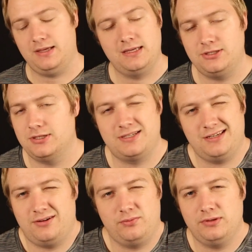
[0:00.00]
it's just
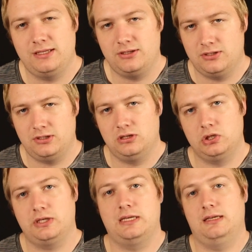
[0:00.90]
a really good
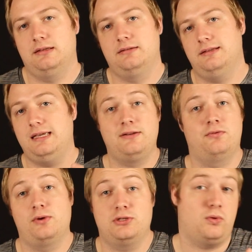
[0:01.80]
looking
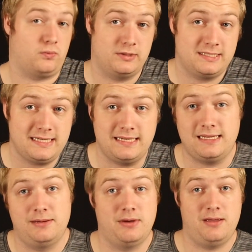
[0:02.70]
invoice or receipt
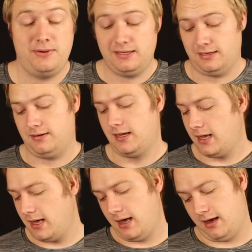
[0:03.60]
in my opinion.
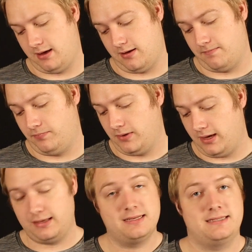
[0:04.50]
And
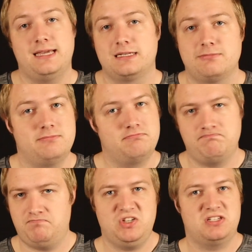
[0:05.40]
this takes
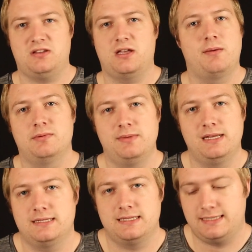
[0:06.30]
just a couple
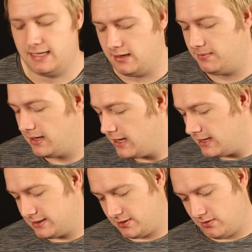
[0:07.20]
minutes to set up.
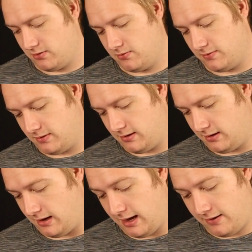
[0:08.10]
So
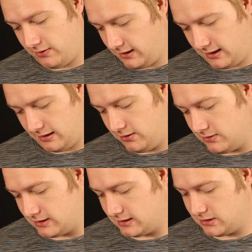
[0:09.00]
I haven't, again,
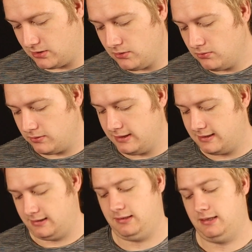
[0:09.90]
used this too
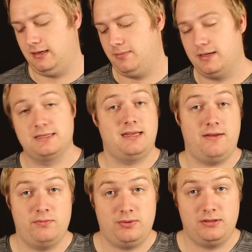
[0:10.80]
recently because I
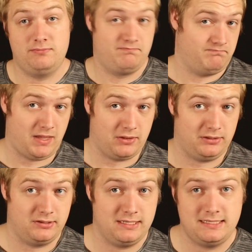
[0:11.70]
haven't been out
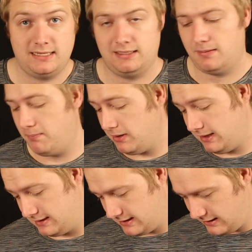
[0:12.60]
there detailing,
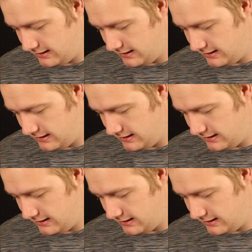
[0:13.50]
but